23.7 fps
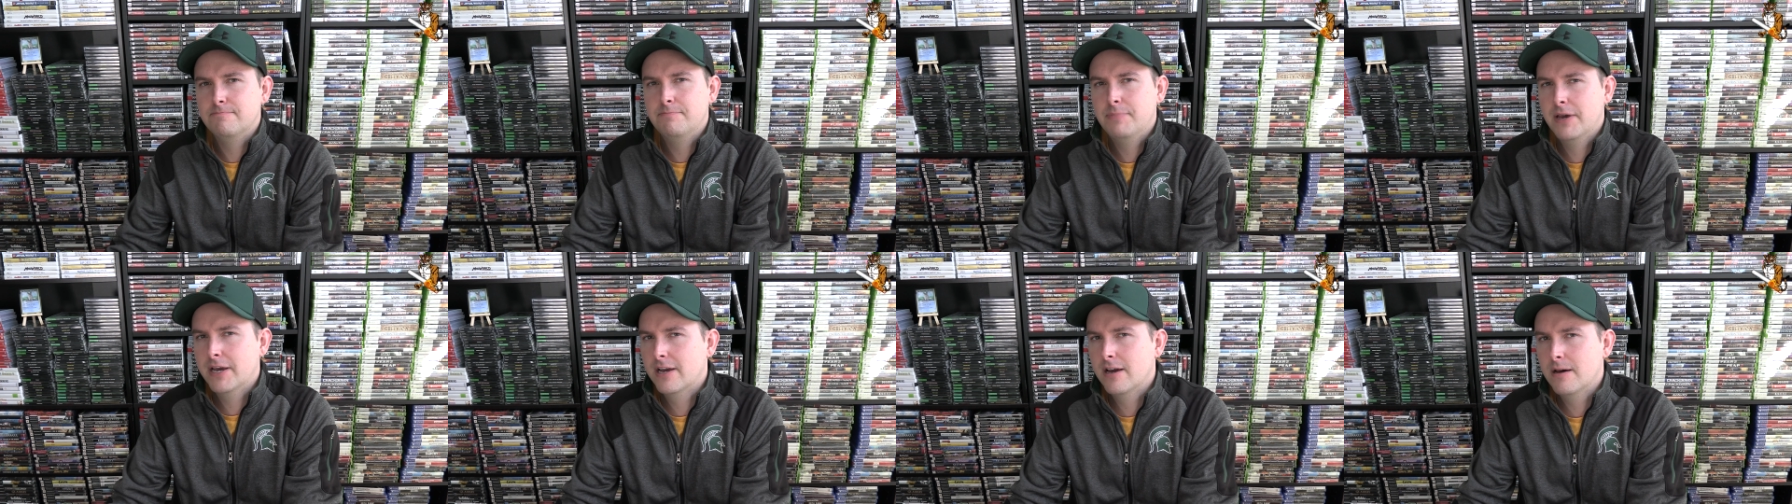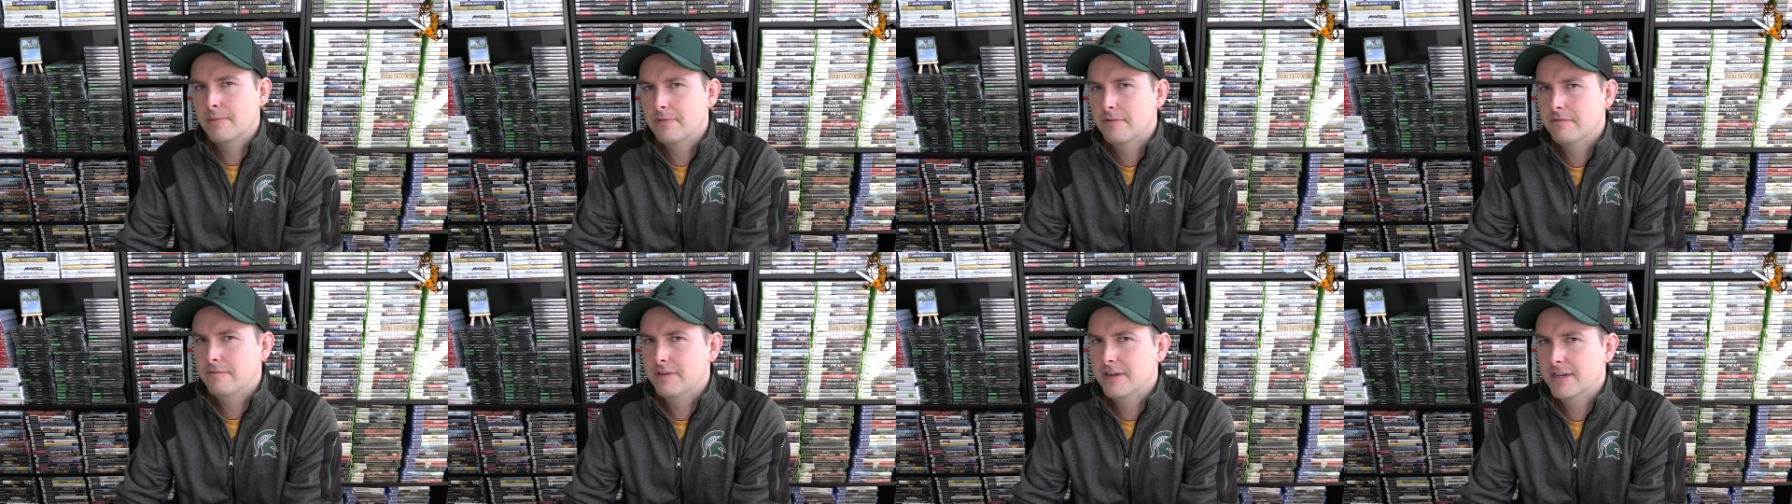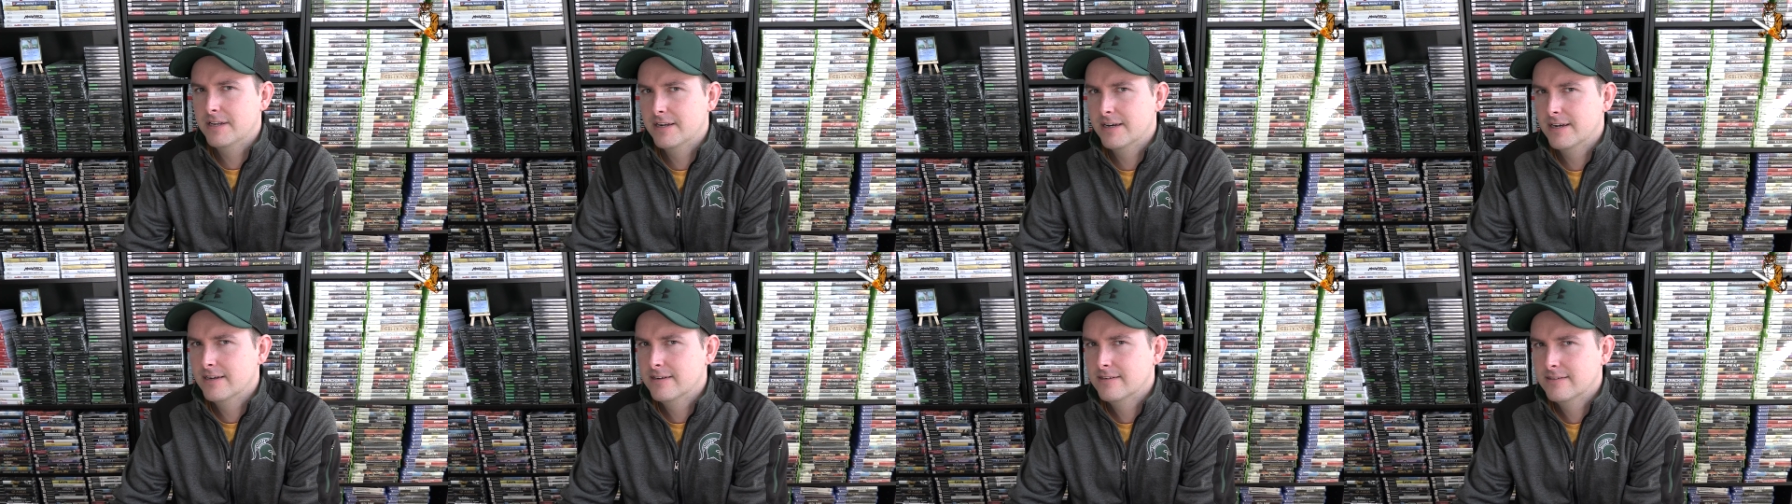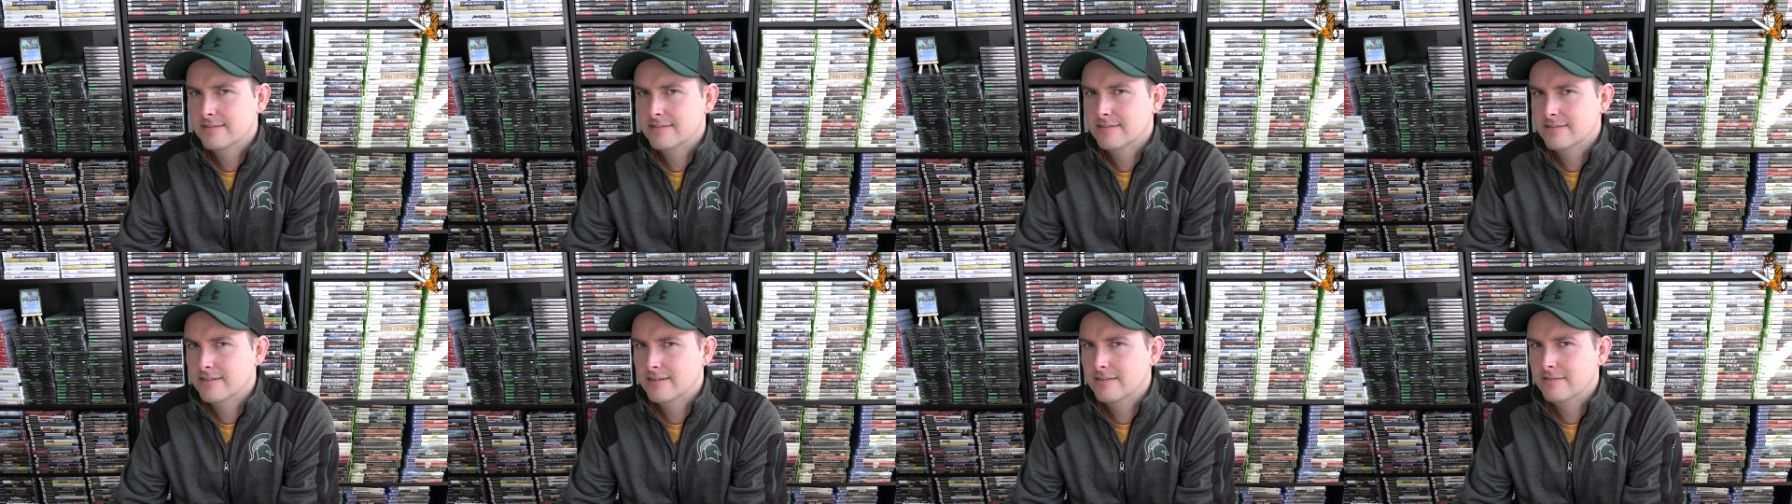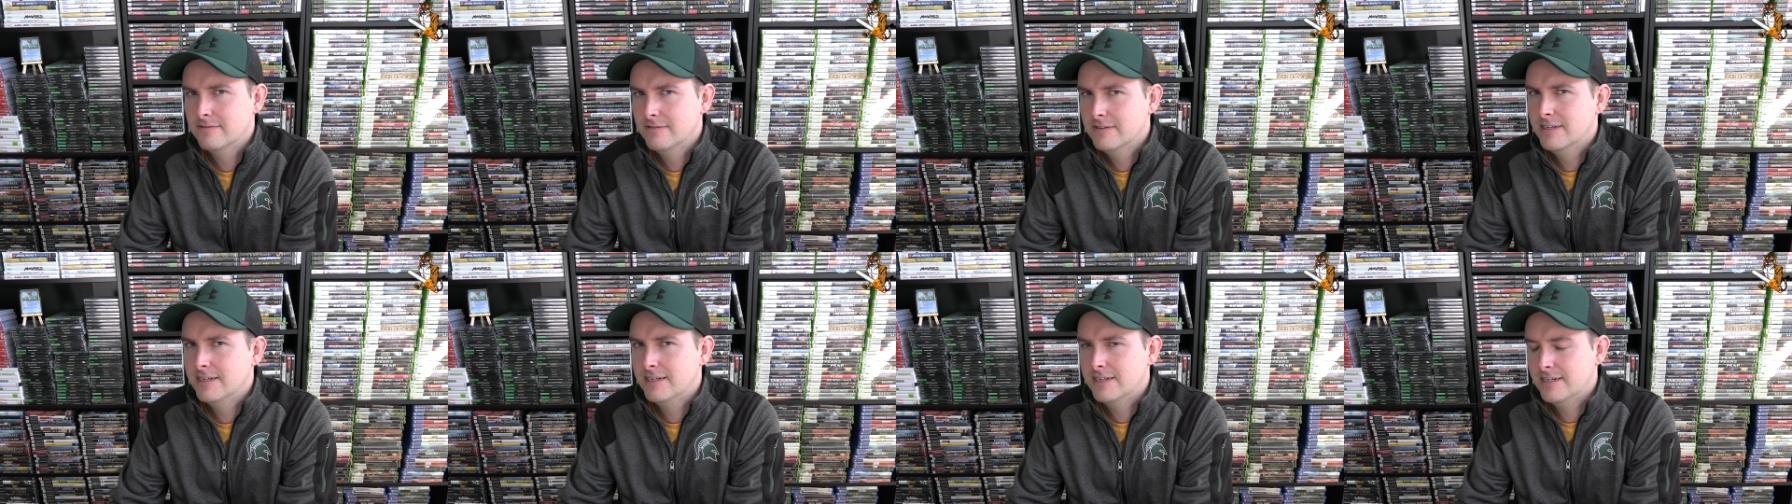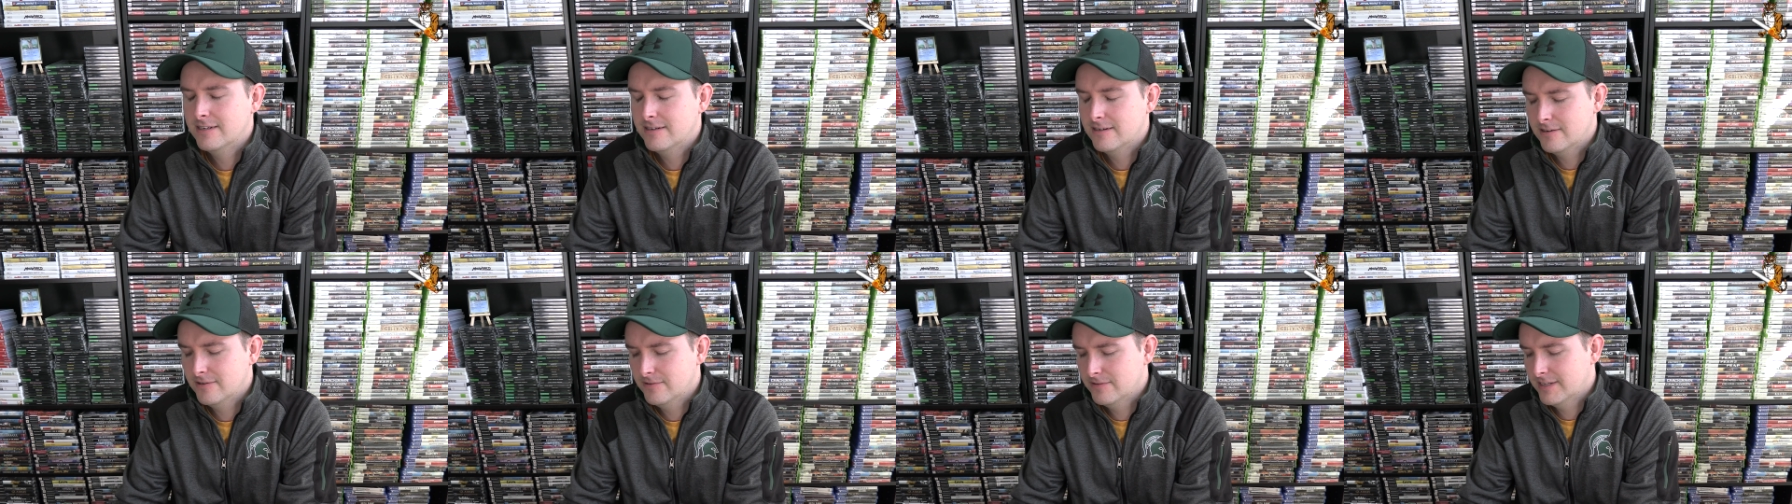pick up a Vita. I really
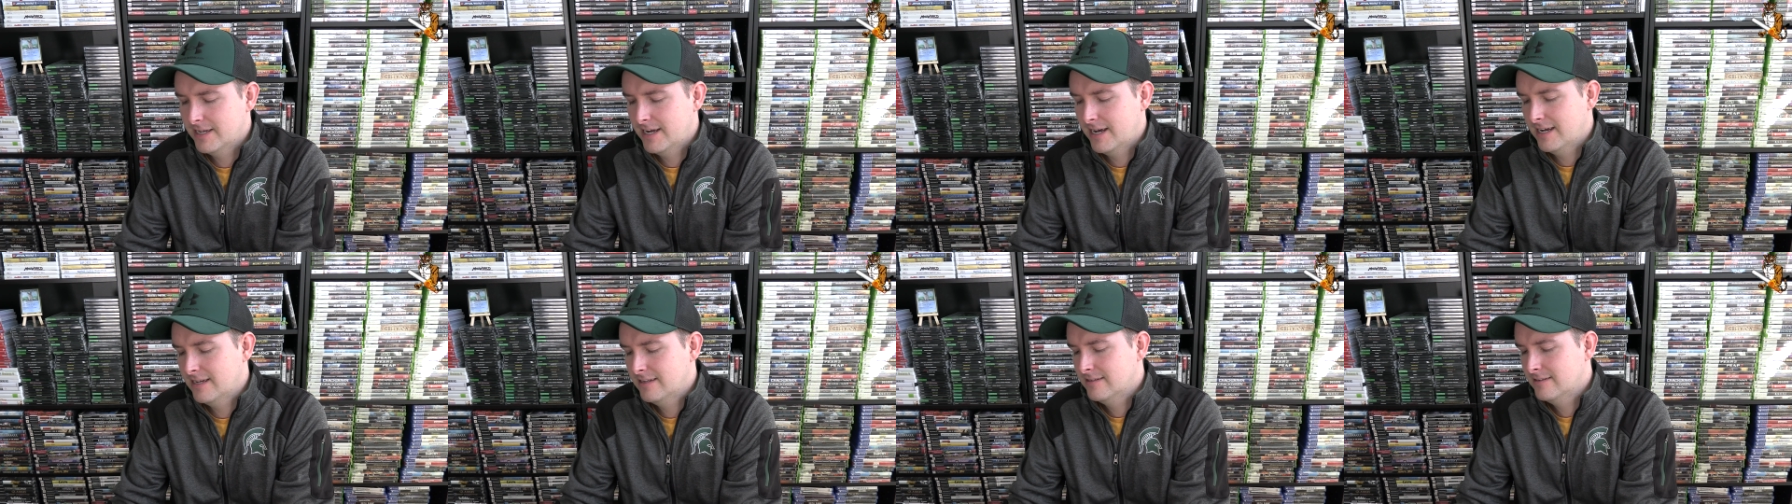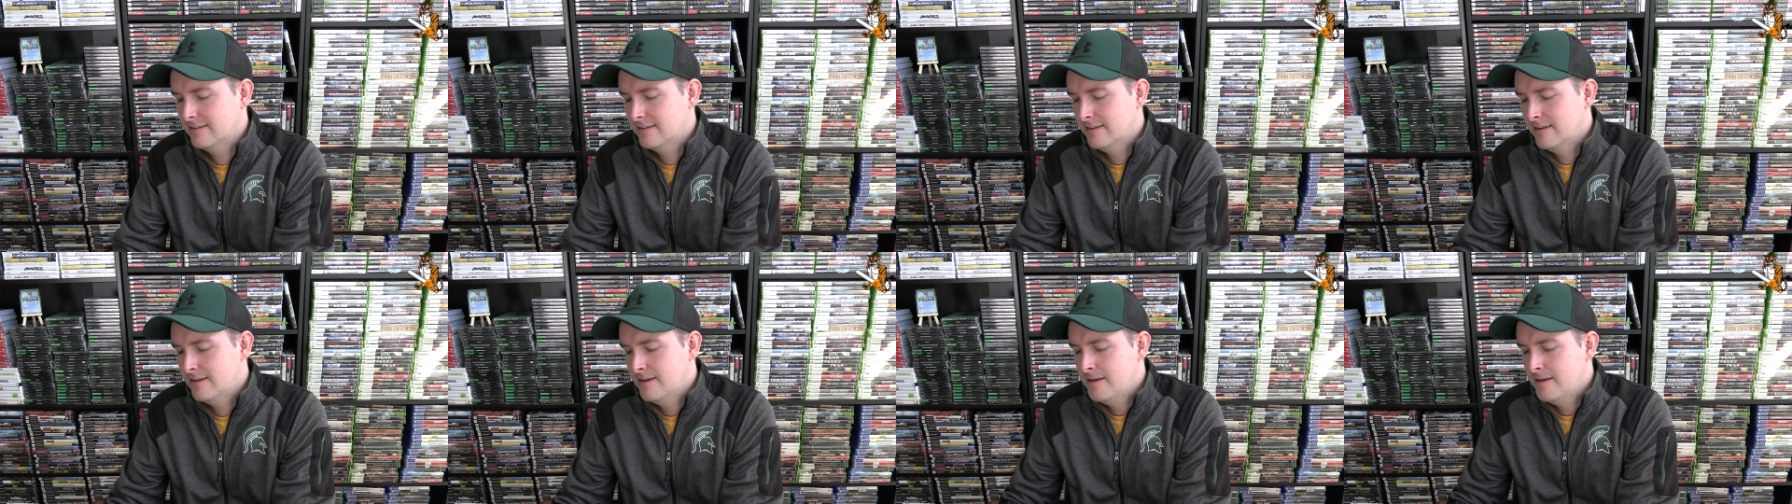need to do that.